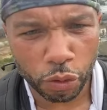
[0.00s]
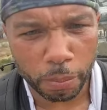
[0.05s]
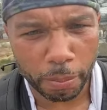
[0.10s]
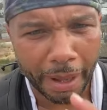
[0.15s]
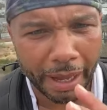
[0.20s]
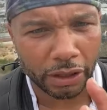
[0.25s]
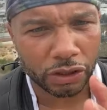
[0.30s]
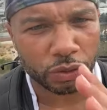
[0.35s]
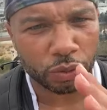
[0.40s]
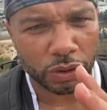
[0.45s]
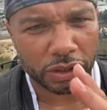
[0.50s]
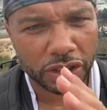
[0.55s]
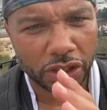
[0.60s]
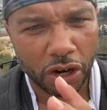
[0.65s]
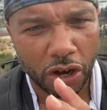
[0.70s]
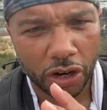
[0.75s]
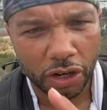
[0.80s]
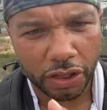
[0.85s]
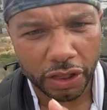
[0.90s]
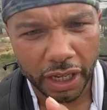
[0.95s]
Mouse wants
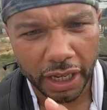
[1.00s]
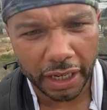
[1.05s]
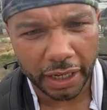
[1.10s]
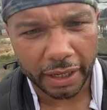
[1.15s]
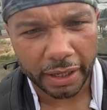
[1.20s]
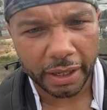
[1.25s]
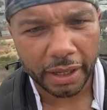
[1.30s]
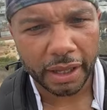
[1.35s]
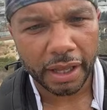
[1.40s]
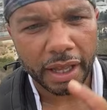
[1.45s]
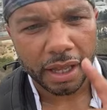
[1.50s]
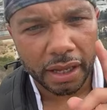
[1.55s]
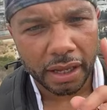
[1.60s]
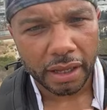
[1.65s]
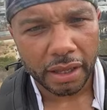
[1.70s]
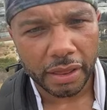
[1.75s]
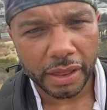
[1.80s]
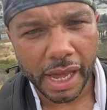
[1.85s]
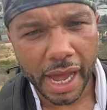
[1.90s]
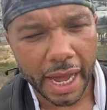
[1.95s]
y'all to think
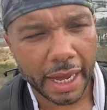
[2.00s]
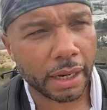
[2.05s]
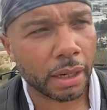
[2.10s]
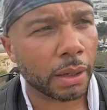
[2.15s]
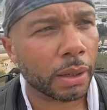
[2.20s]
that,